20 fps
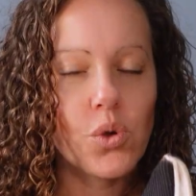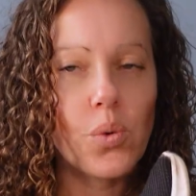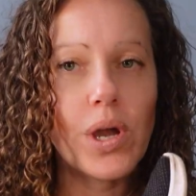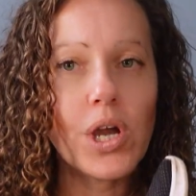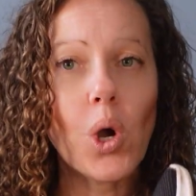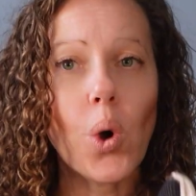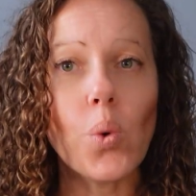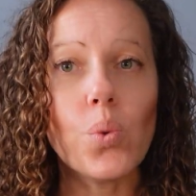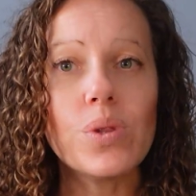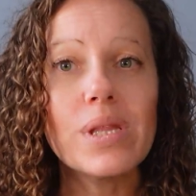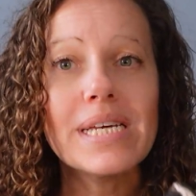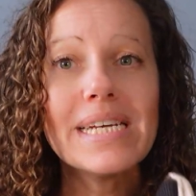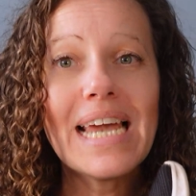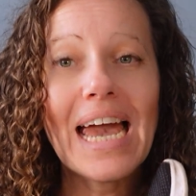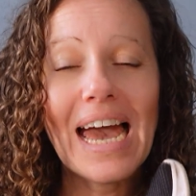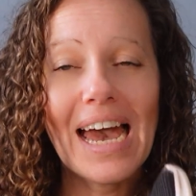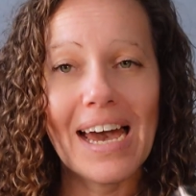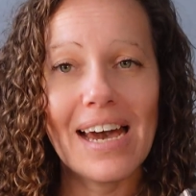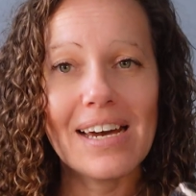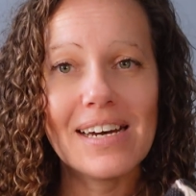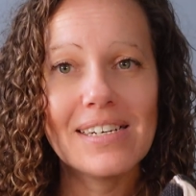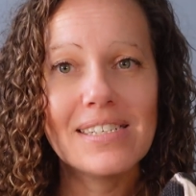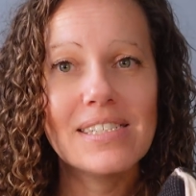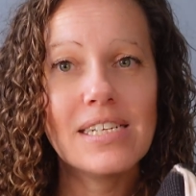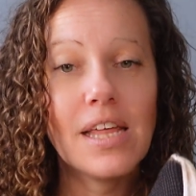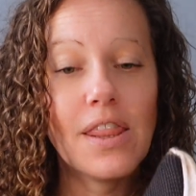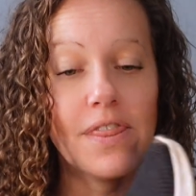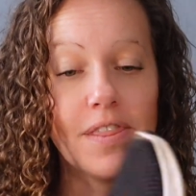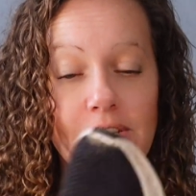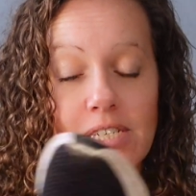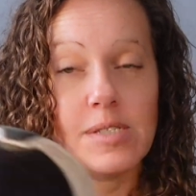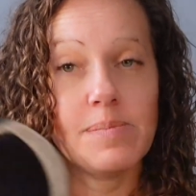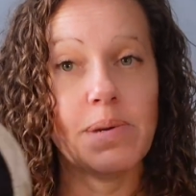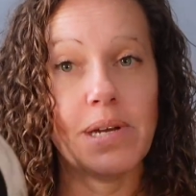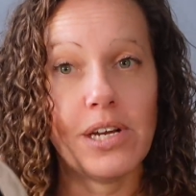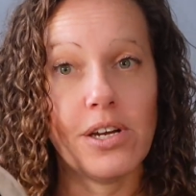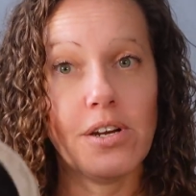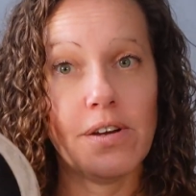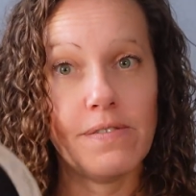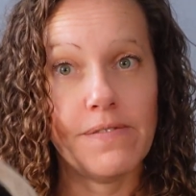So I only had this
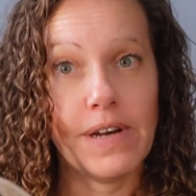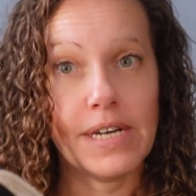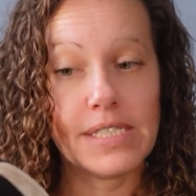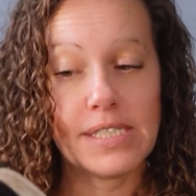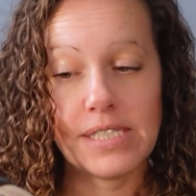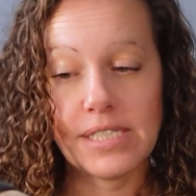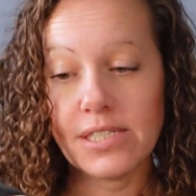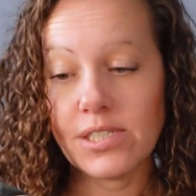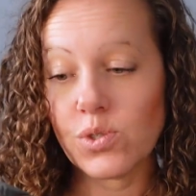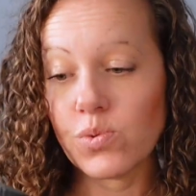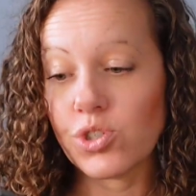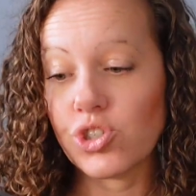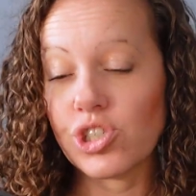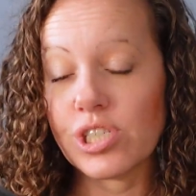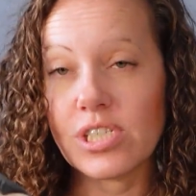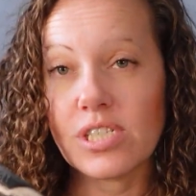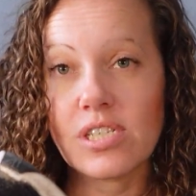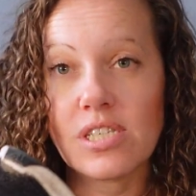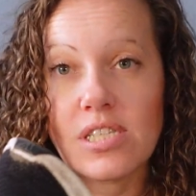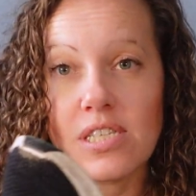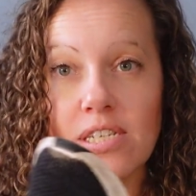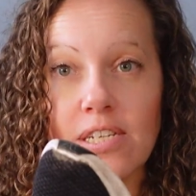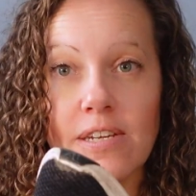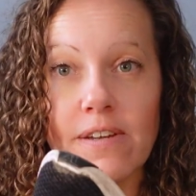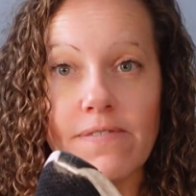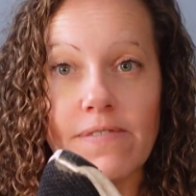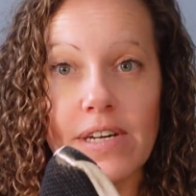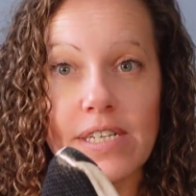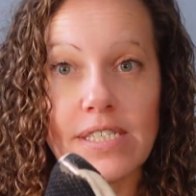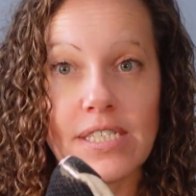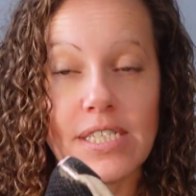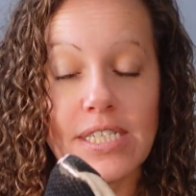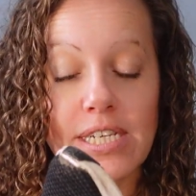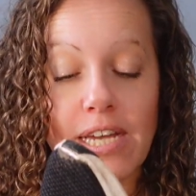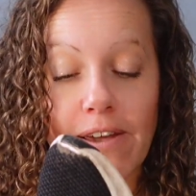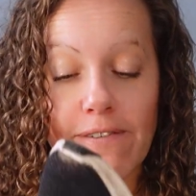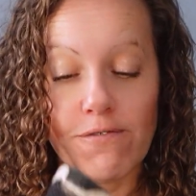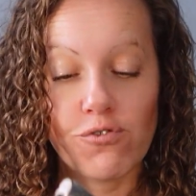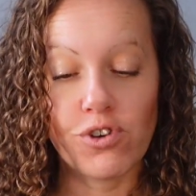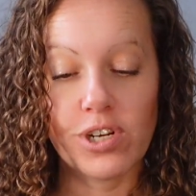pair of Vessis, which is the
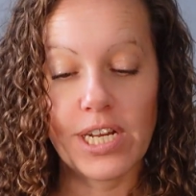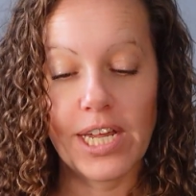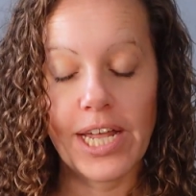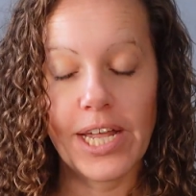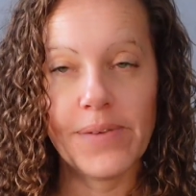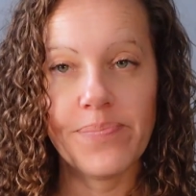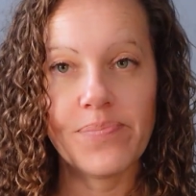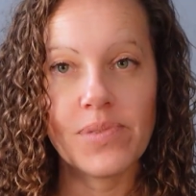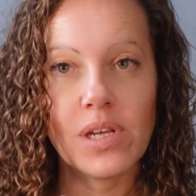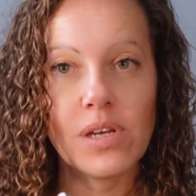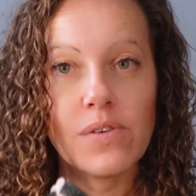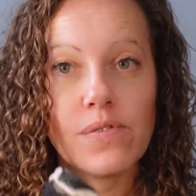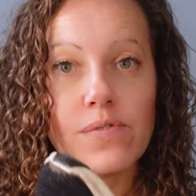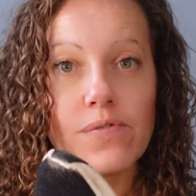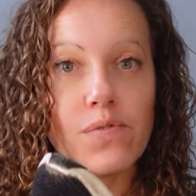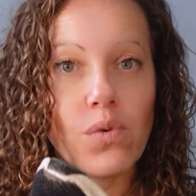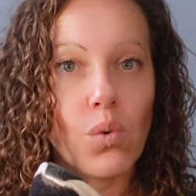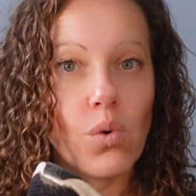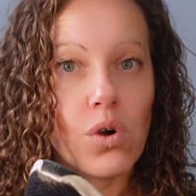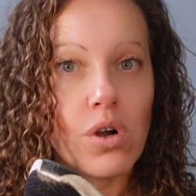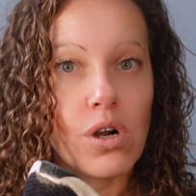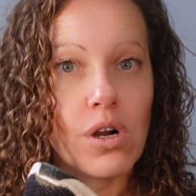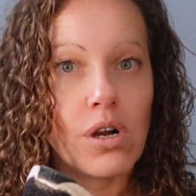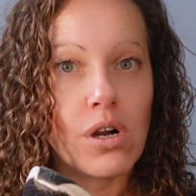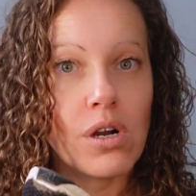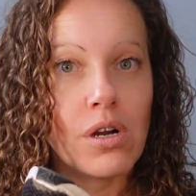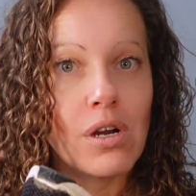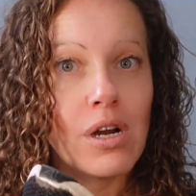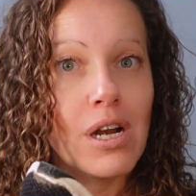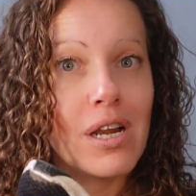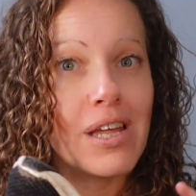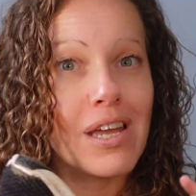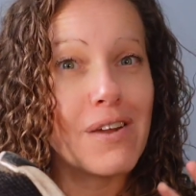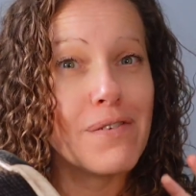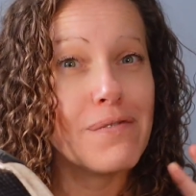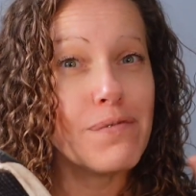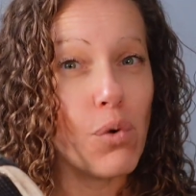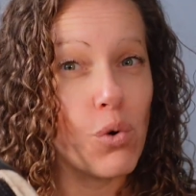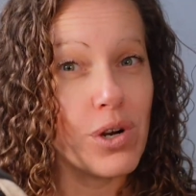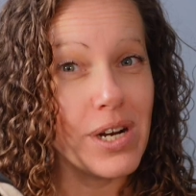Vessi Everyday, for
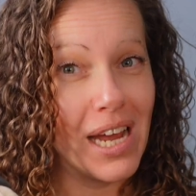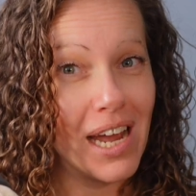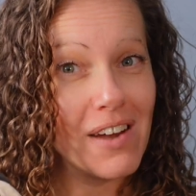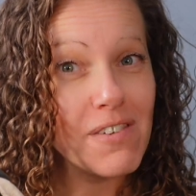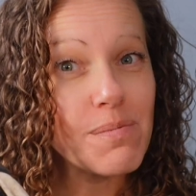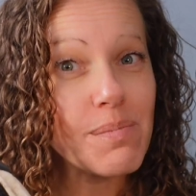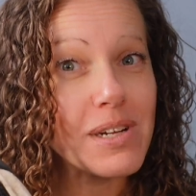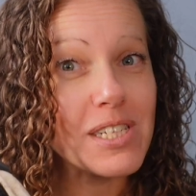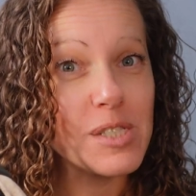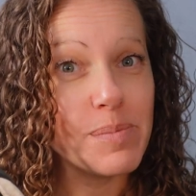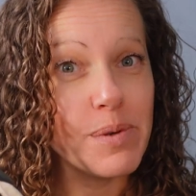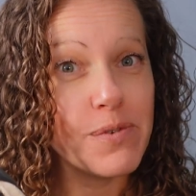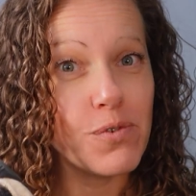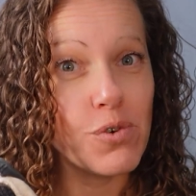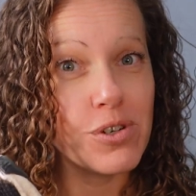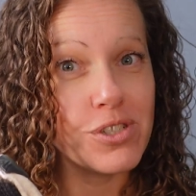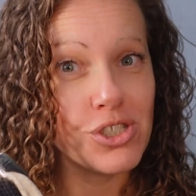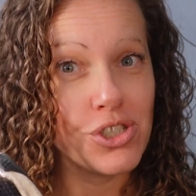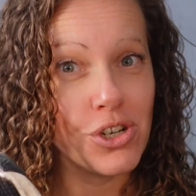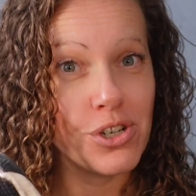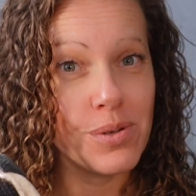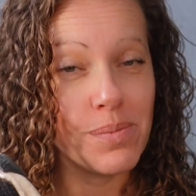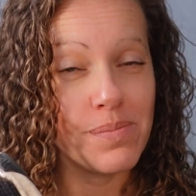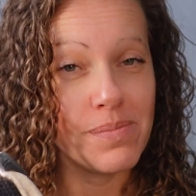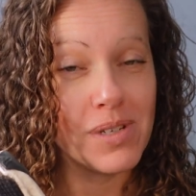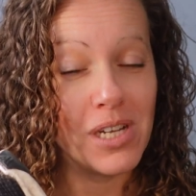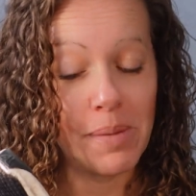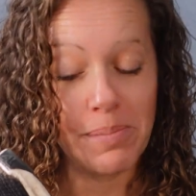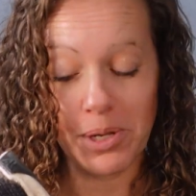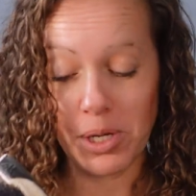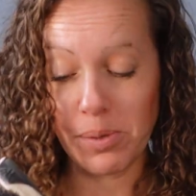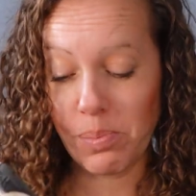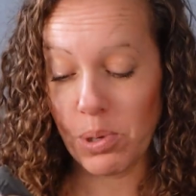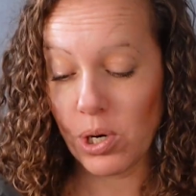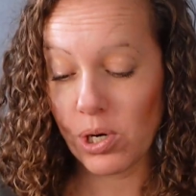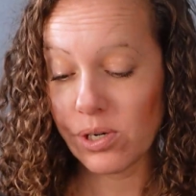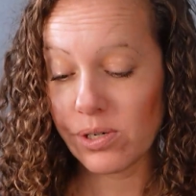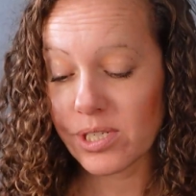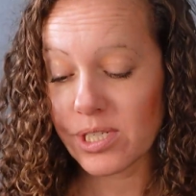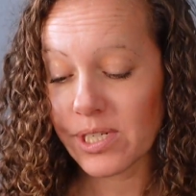4.5 months before it started coming
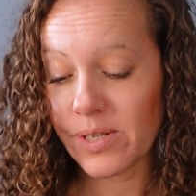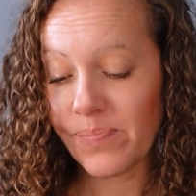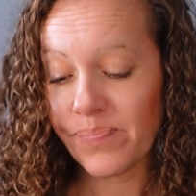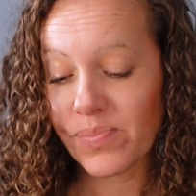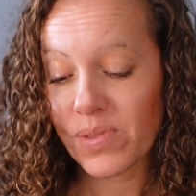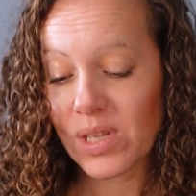apart.